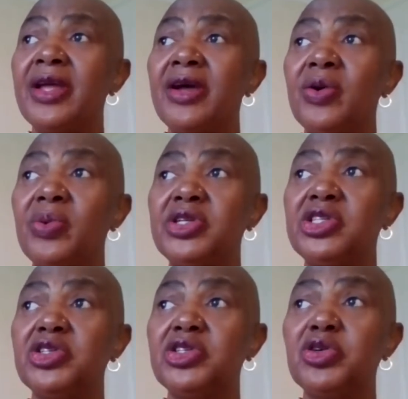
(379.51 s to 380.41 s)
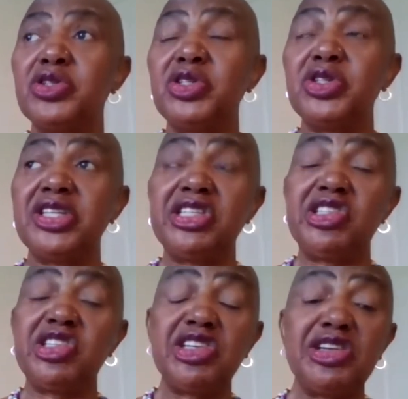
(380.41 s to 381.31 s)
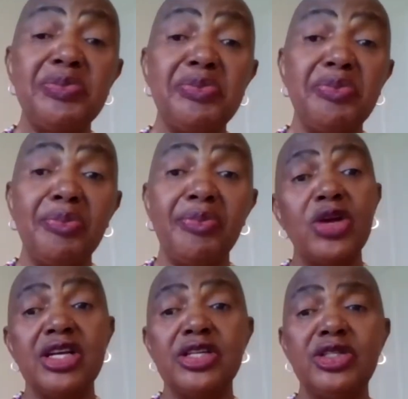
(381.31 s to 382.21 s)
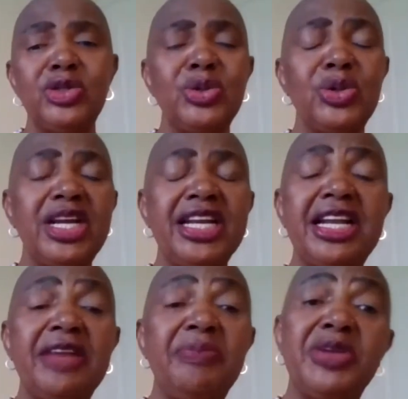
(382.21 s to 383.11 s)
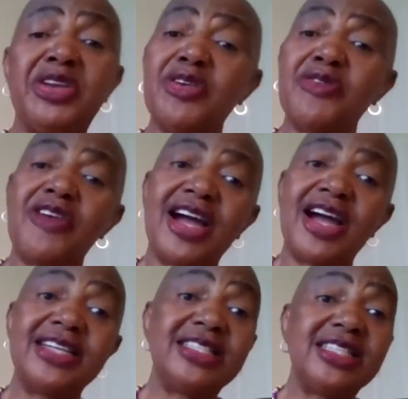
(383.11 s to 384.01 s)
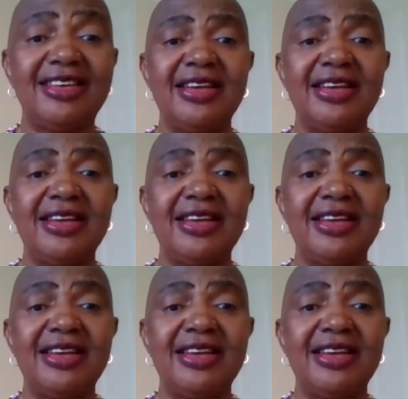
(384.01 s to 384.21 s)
We should go to the gym, do a little bit of gardening.